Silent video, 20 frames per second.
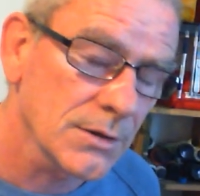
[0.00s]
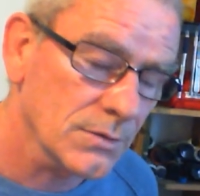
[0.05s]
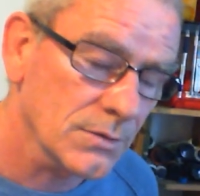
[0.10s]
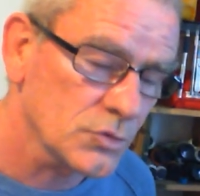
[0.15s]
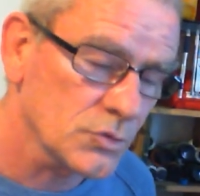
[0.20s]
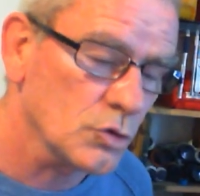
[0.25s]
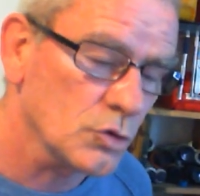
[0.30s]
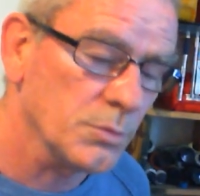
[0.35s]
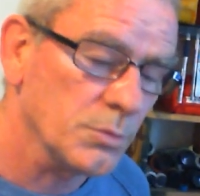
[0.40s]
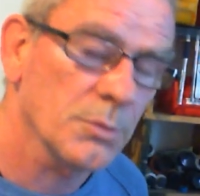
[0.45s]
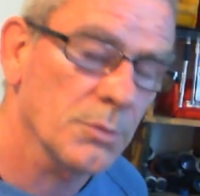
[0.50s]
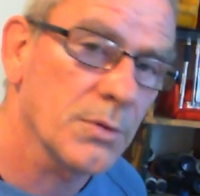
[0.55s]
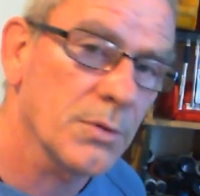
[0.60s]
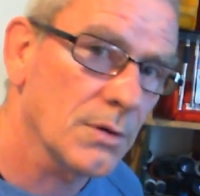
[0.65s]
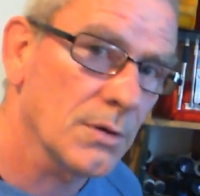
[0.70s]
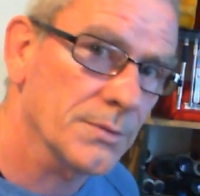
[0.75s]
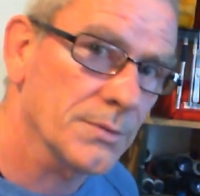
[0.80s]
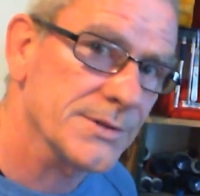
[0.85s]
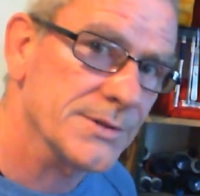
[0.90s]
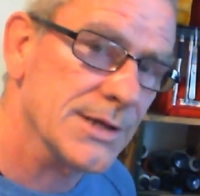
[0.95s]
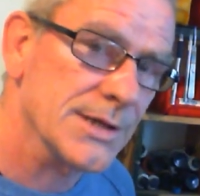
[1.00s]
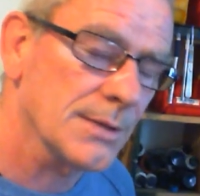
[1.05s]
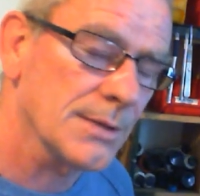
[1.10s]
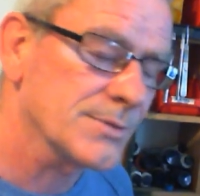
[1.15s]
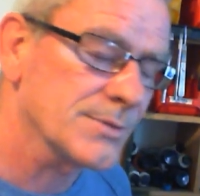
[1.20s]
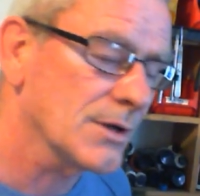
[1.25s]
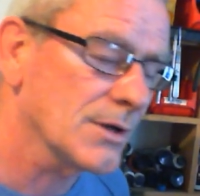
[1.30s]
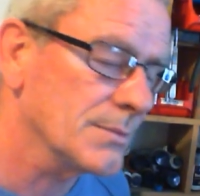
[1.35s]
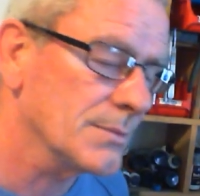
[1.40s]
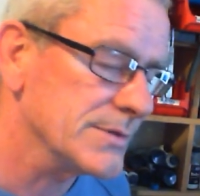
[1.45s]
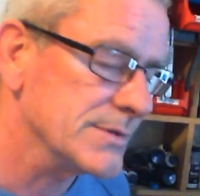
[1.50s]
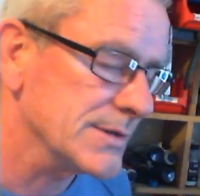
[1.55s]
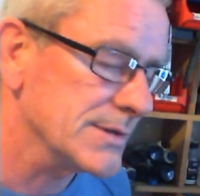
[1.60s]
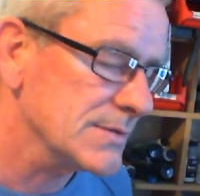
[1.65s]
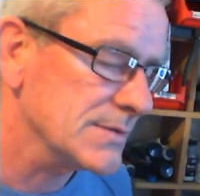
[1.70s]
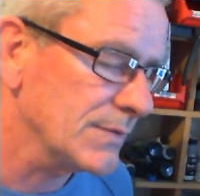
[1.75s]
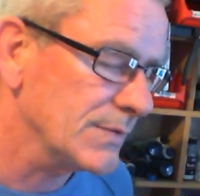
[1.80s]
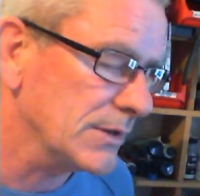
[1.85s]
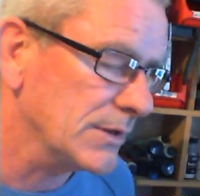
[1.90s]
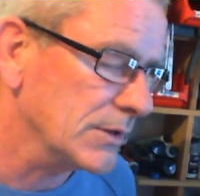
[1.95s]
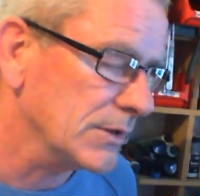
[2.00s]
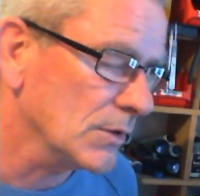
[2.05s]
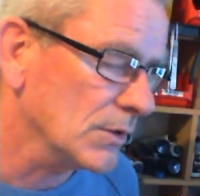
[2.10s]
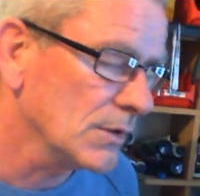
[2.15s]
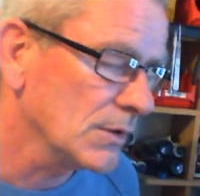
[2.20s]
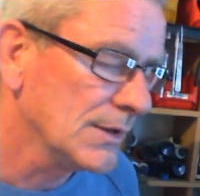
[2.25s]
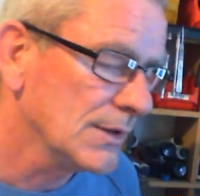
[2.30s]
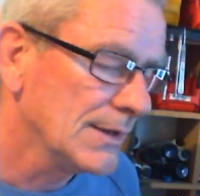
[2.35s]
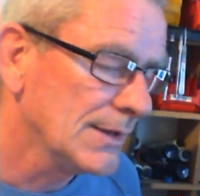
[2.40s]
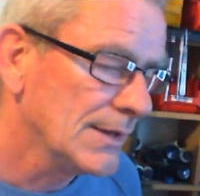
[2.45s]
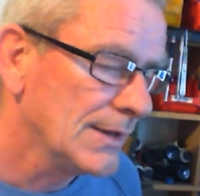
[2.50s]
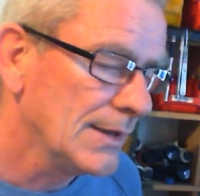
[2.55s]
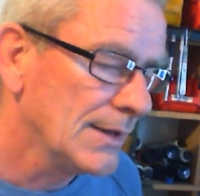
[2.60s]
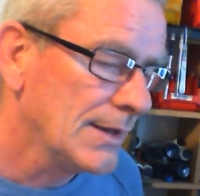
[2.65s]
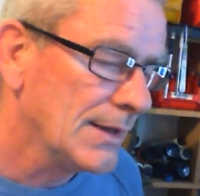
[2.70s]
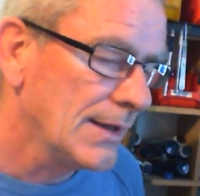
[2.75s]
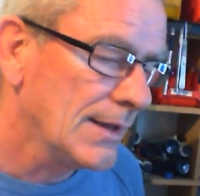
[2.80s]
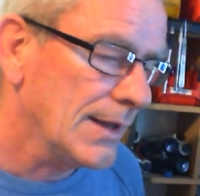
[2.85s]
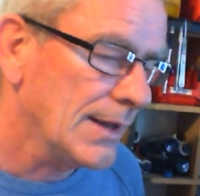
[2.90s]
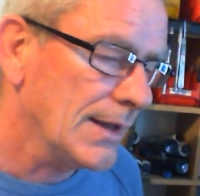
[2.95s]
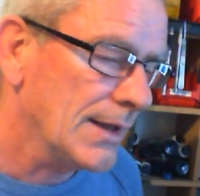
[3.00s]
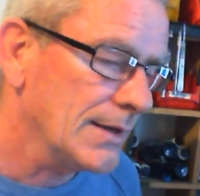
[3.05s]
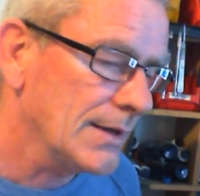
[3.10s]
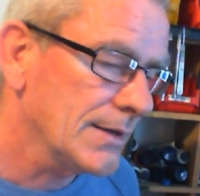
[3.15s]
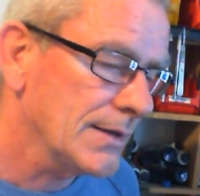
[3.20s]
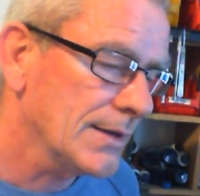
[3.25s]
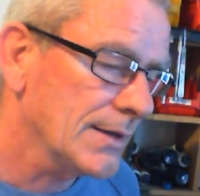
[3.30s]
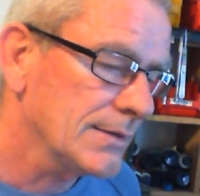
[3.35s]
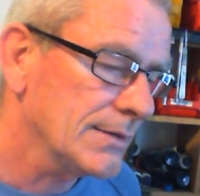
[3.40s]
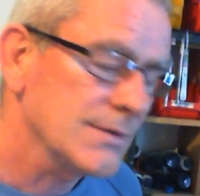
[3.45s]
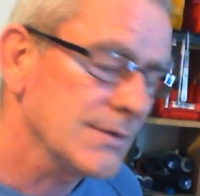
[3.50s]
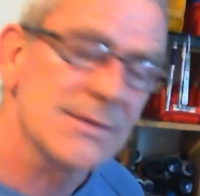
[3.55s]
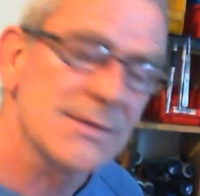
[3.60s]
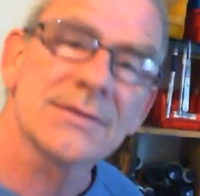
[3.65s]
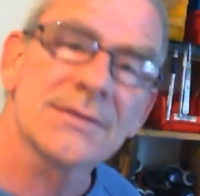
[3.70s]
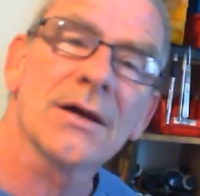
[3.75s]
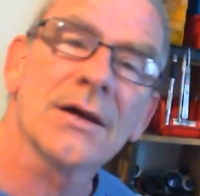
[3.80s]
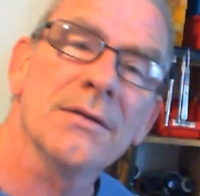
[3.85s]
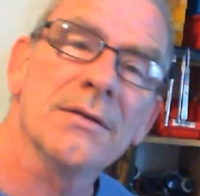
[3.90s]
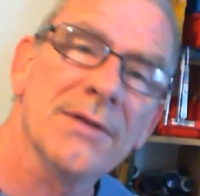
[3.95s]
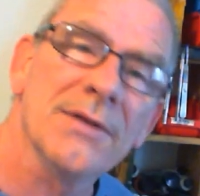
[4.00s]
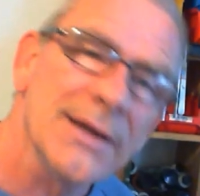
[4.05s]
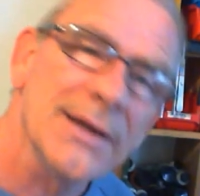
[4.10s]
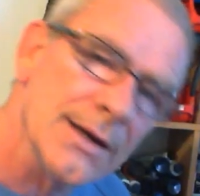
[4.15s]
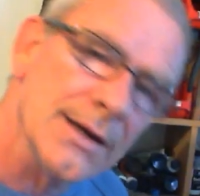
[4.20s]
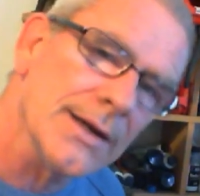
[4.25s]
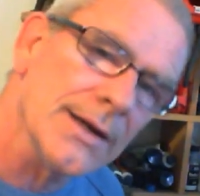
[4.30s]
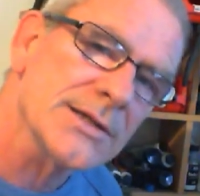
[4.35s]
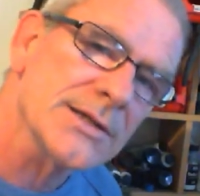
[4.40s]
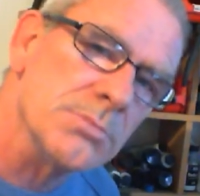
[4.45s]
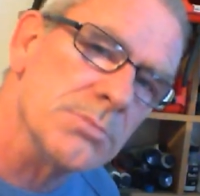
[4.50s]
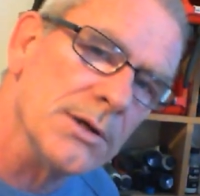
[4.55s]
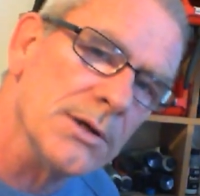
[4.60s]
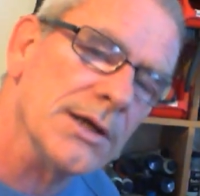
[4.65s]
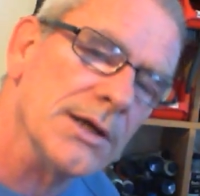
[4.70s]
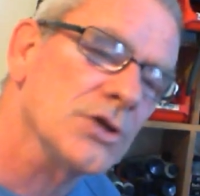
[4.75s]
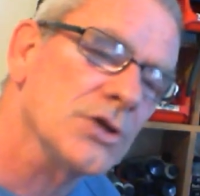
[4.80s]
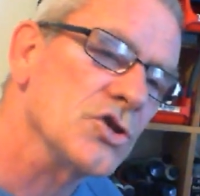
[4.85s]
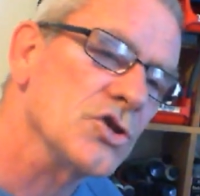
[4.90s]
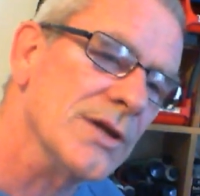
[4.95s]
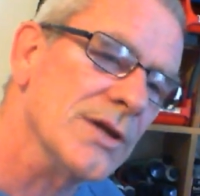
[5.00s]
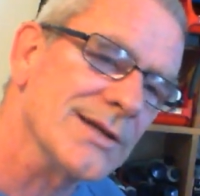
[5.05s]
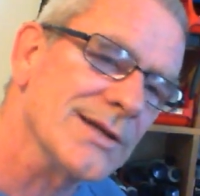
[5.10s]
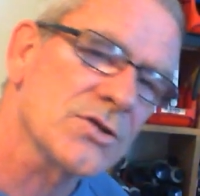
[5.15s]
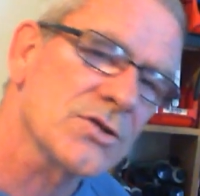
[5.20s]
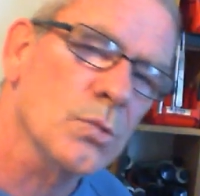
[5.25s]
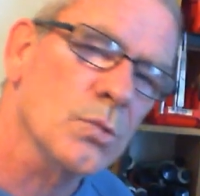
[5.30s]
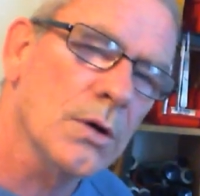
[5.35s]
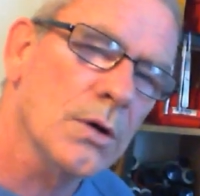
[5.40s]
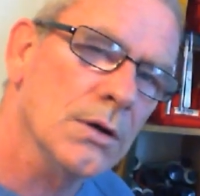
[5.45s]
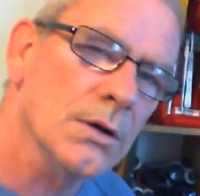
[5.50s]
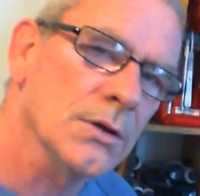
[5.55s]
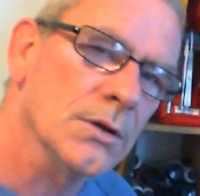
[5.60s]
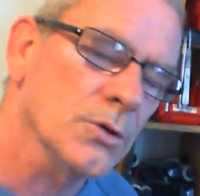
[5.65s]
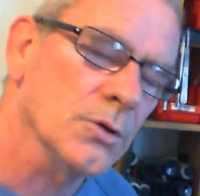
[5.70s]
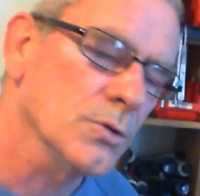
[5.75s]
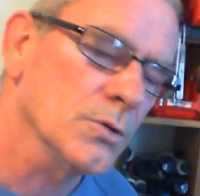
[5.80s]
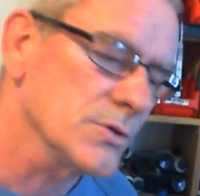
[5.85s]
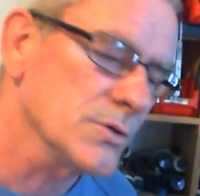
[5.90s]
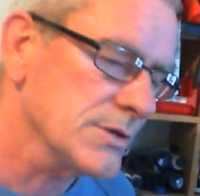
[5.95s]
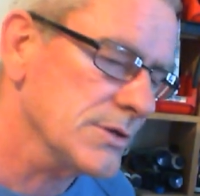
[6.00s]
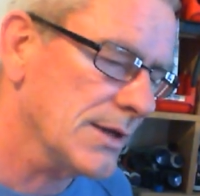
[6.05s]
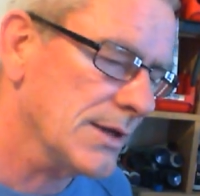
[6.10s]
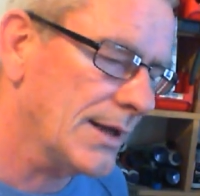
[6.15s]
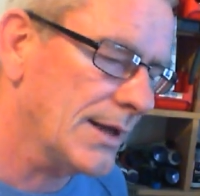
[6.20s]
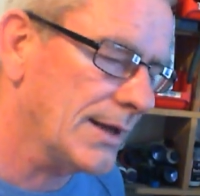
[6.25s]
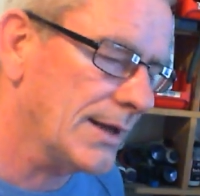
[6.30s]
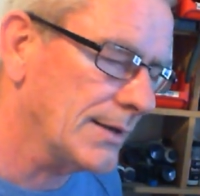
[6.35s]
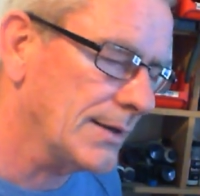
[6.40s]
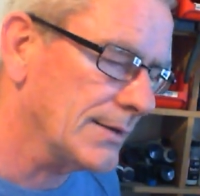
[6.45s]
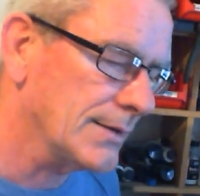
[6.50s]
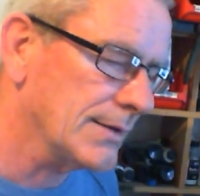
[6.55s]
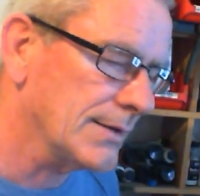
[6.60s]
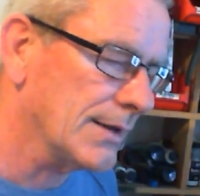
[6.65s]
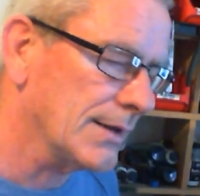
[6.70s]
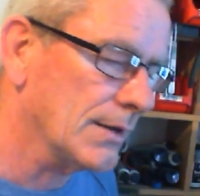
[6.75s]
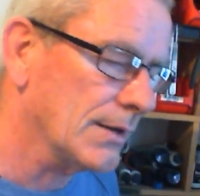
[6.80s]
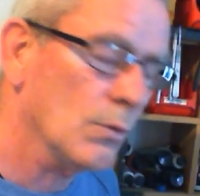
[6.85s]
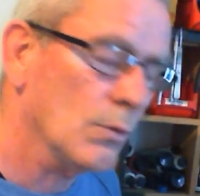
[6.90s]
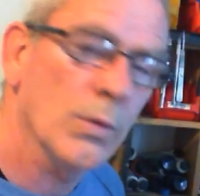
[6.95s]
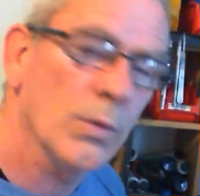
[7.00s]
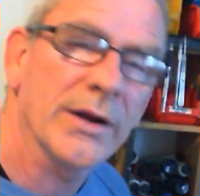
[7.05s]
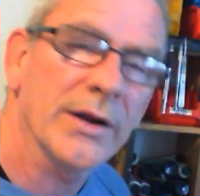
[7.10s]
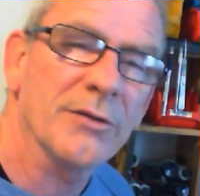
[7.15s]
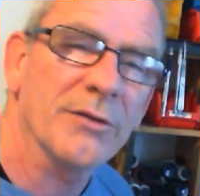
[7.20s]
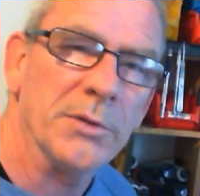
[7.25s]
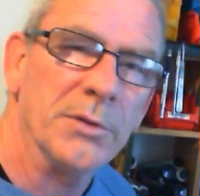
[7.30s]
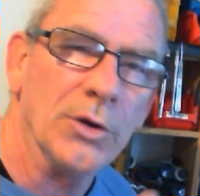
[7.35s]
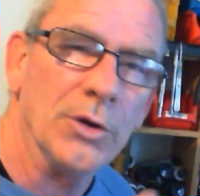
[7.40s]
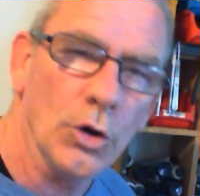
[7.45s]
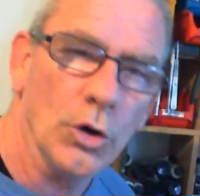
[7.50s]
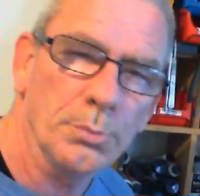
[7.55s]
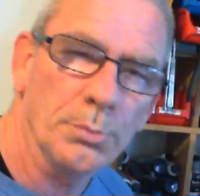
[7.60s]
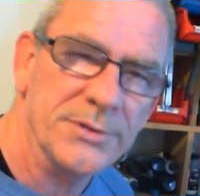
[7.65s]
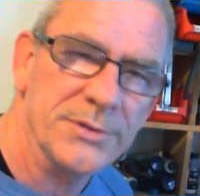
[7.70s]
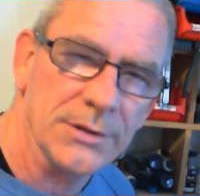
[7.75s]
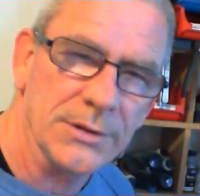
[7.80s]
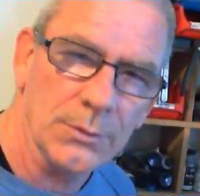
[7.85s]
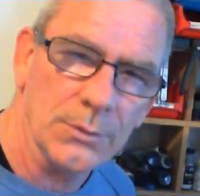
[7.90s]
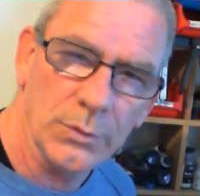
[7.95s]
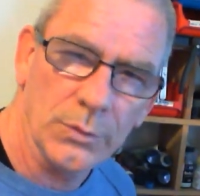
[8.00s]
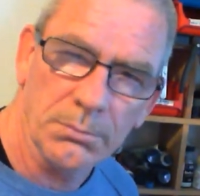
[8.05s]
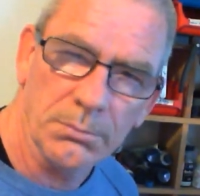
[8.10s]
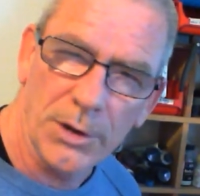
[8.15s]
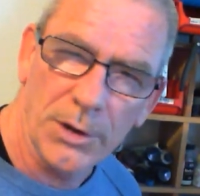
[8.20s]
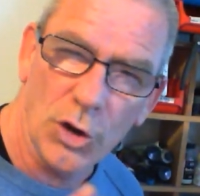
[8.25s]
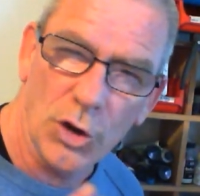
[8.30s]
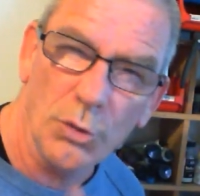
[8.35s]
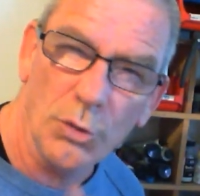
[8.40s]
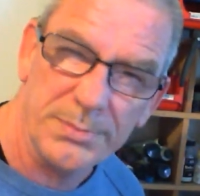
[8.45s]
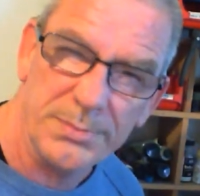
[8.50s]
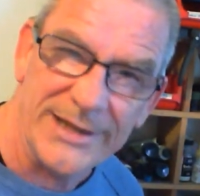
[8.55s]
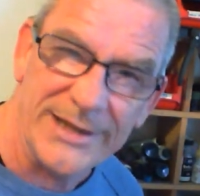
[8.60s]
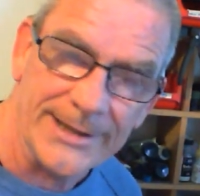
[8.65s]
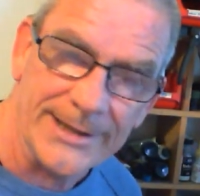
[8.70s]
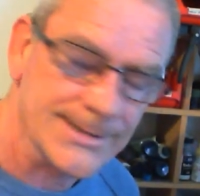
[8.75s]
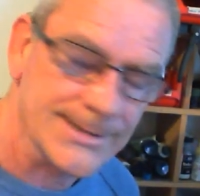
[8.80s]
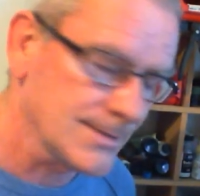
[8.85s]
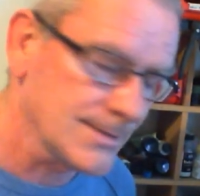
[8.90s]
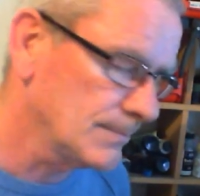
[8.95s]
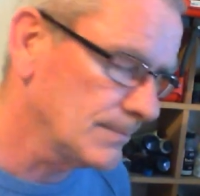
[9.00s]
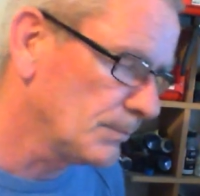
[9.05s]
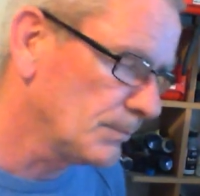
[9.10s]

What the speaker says: That should be up around the same time as this video, and this is kind of a little explanation as to all those and what I've been up to, my updates.